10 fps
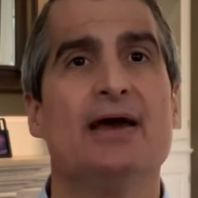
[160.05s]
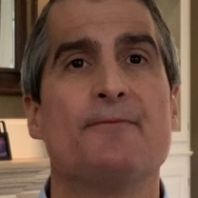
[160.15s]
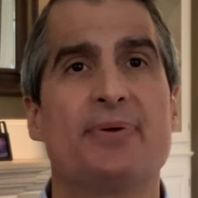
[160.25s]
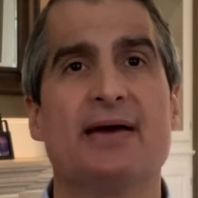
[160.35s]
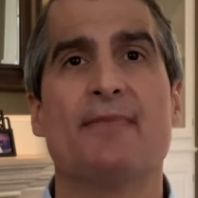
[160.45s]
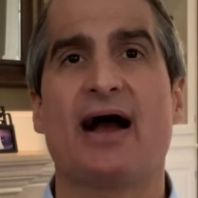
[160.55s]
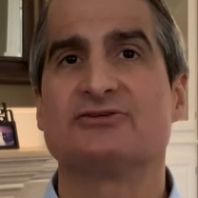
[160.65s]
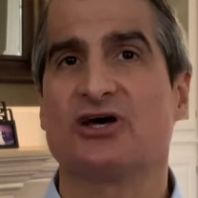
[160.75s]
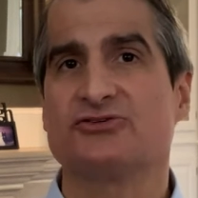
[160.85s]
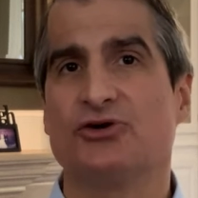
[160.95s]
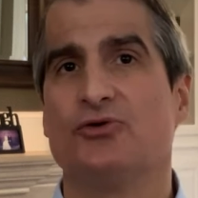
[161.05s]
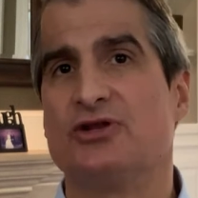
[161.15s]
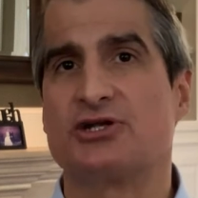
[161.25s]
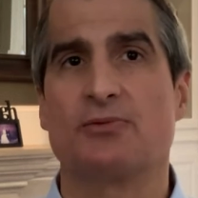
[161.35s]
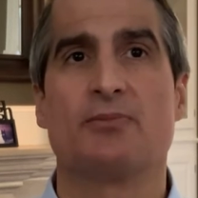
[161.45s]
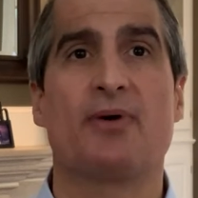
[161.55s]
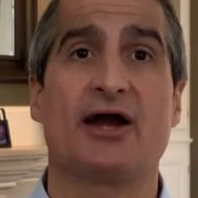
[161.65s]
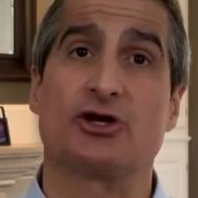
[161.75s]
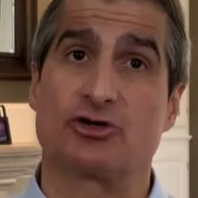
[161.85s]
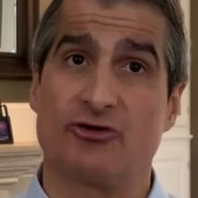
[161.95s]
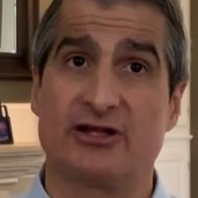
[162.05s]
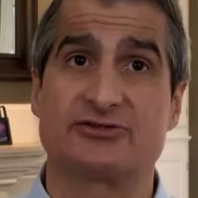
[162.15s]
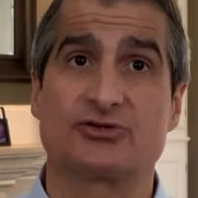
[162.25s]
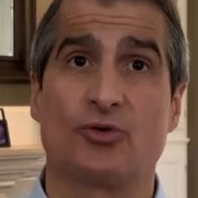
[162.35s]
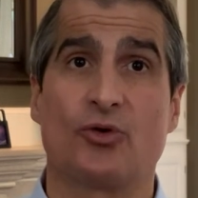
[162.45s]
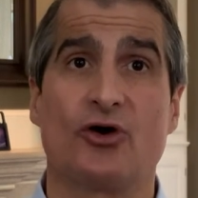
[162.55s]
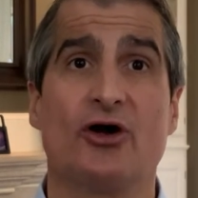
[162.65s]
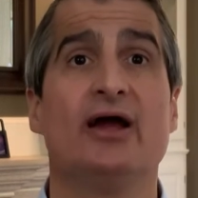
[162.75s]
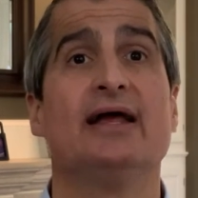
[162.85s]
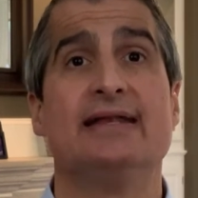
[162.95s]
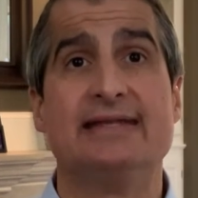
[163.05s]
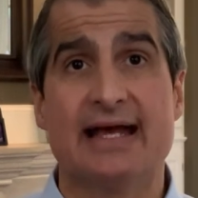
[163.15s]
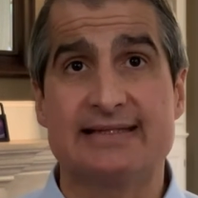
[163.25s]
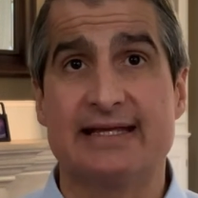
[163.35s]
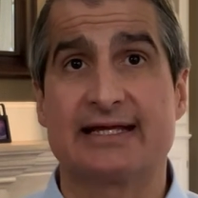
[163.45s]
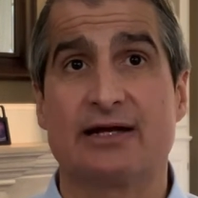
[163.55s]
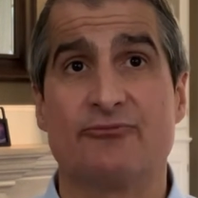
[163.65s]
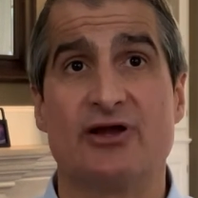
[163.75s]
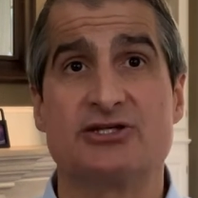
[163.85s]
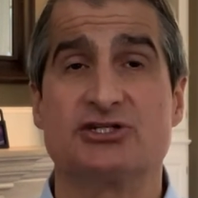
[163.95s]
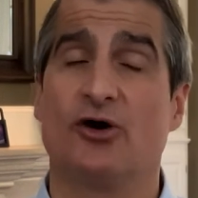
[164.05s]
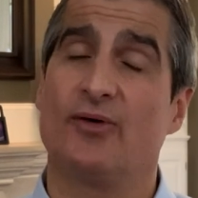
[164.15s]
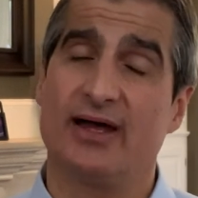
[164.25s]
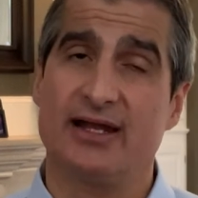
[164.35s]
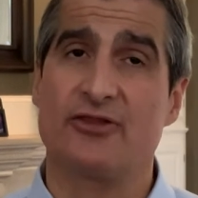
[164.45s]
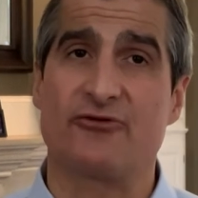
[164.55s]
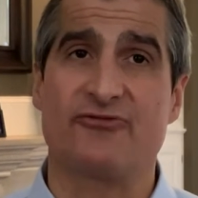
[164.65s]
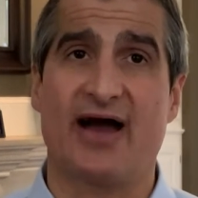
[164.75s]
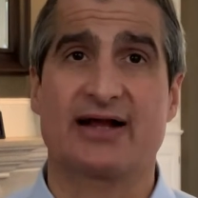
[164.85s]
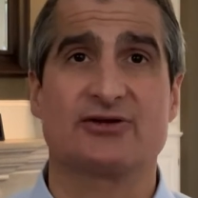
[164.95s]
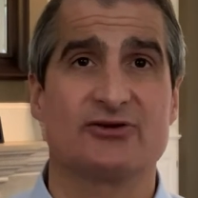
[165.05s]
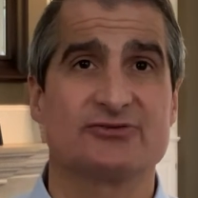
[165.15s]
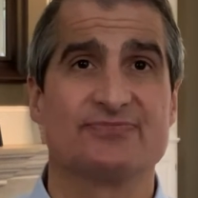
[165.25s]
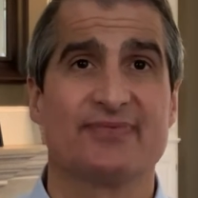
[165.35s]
PMI is also determined by your credit score, debt-to-income ratio, and other factors.